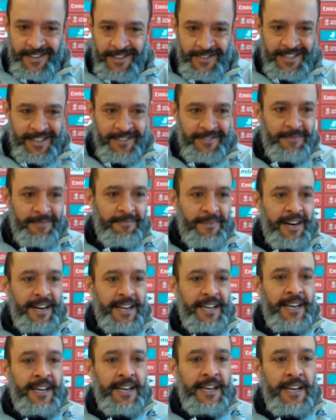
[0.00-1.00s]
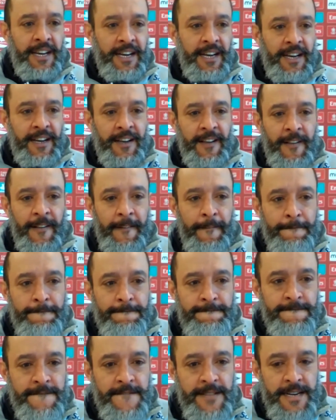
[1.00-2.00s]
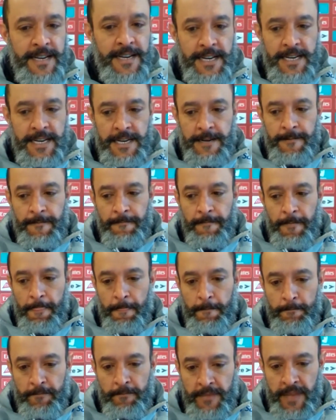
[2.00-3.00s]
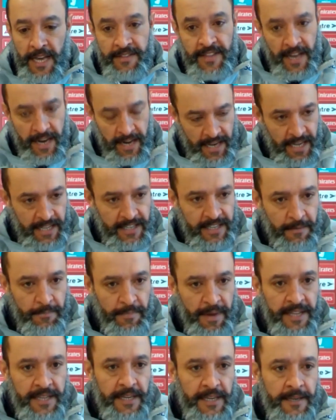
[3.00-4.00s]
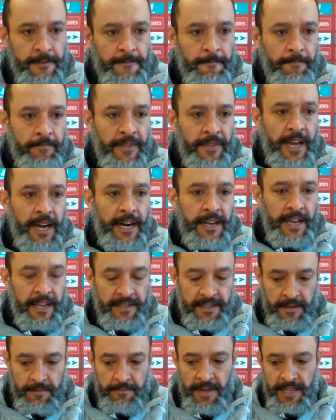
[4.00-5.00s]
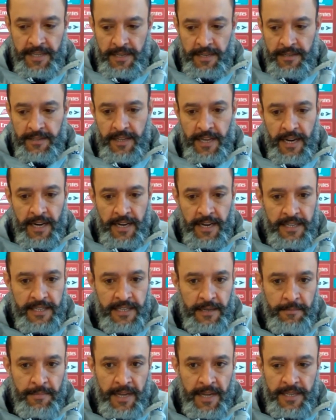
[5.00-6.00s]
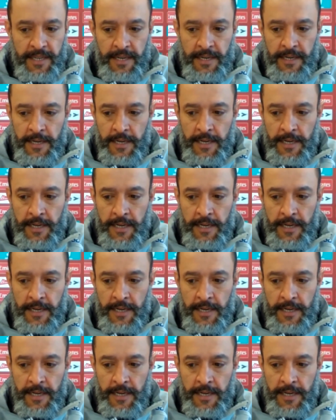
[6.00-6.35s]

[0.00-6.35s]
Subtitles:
A soft C, right? Good to know. Yeah, they are getting better. They are getting better.